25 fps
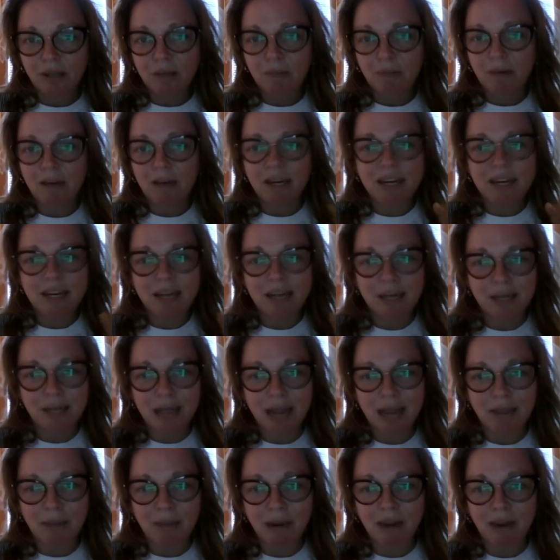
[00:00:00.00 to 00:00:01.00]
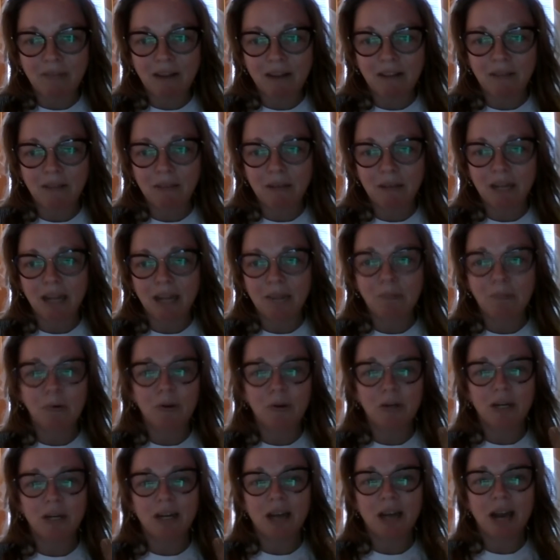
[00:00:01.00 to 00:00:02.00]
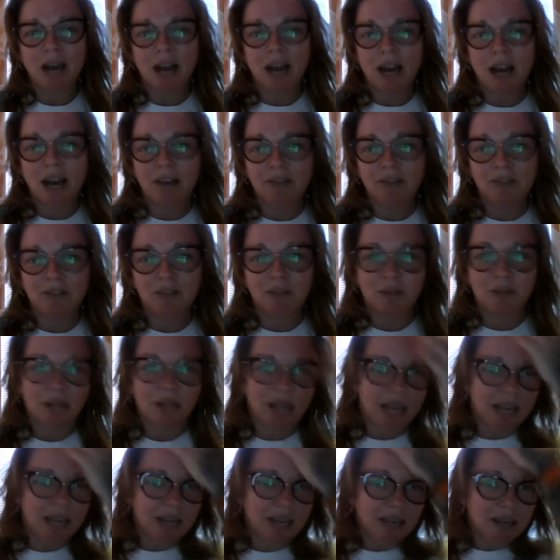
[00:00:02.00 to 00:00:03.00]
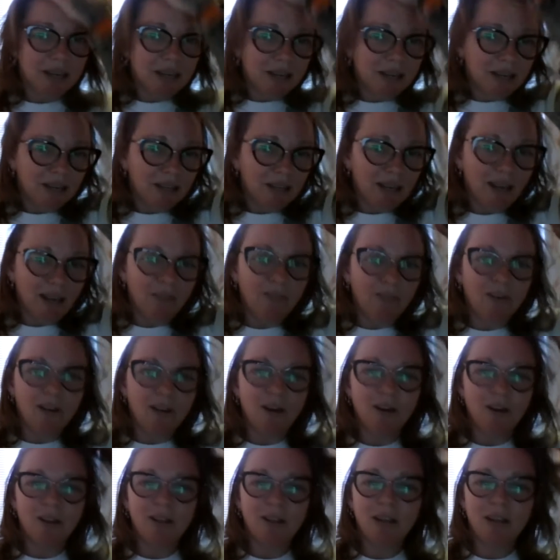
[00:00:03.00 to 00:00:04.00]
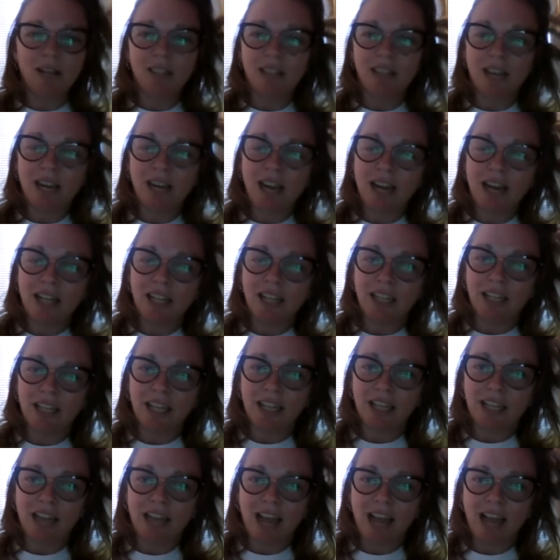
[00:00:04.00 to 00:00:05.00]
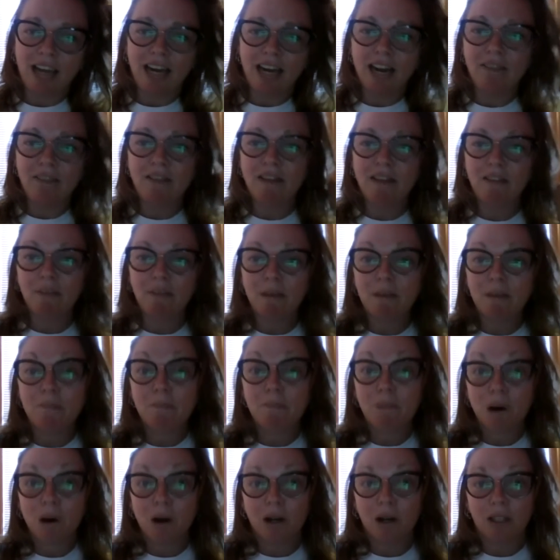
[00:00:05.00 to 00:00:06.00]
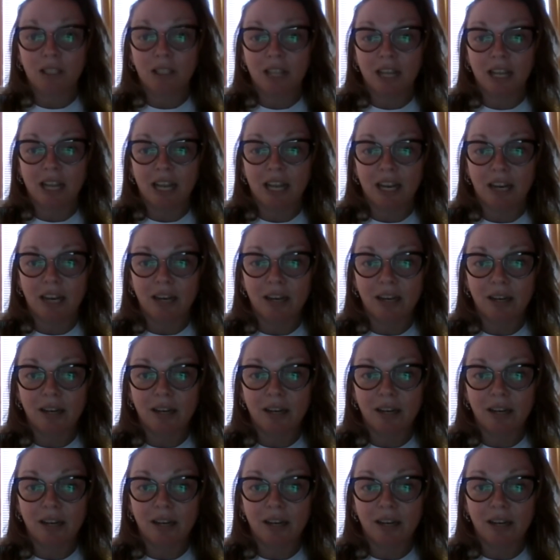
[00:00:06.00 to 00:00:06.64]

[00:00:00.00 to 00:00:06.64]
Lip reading: But I've never been like put in cuffs or like never no not done anything like that. And I've never been booked in.